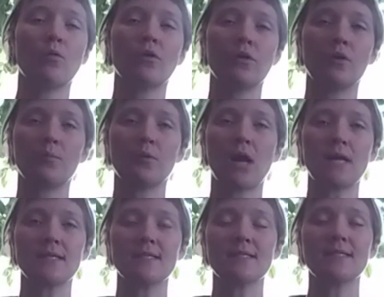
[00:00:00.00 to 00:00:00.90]
we're going to
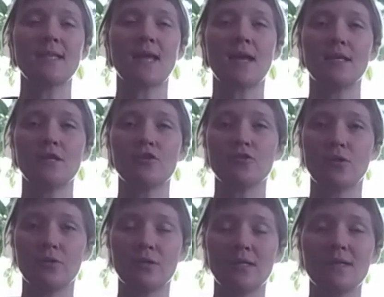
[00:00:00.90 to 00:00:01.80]
practice Nadi
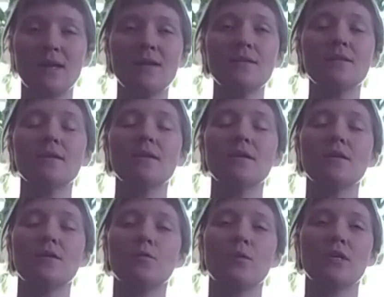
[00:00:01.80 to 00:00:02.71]
Shodhana,
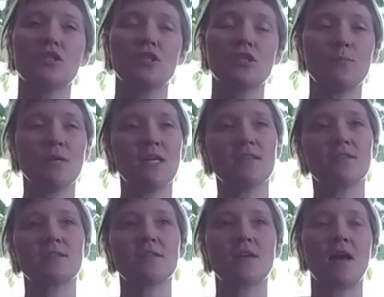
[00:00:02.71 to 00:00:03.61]
which
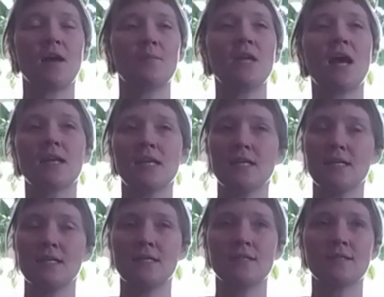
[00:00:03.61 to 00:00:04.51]
means Nadi
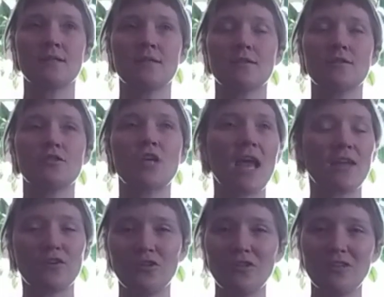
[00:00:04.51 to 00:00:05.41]
is
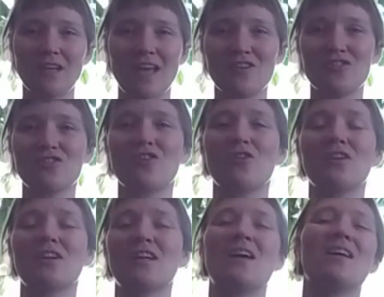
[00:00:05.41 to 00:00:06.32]
channel and
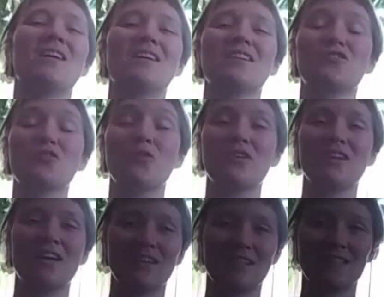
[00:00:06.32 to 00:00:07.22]

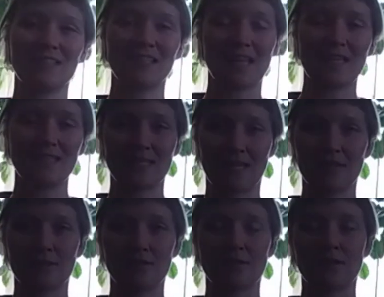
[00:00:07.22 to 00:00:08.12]
Shodhana is
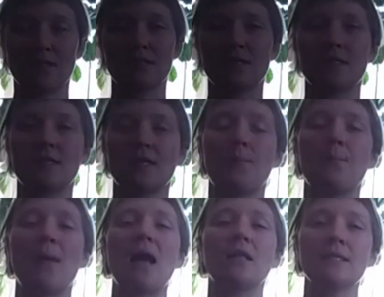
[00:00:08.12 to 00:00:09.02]
cleansing. So this is a
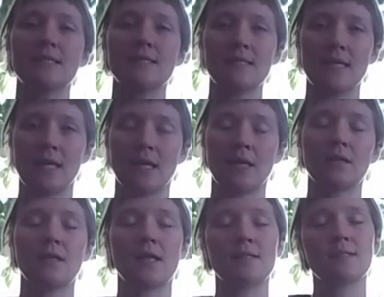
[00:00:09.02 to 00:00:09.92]
balancing,
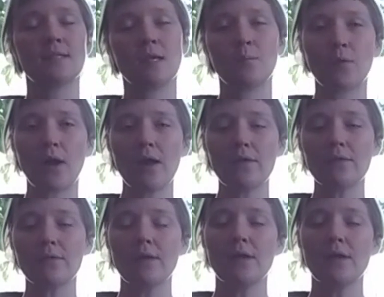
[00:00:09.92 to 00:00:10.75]
cleansing breath.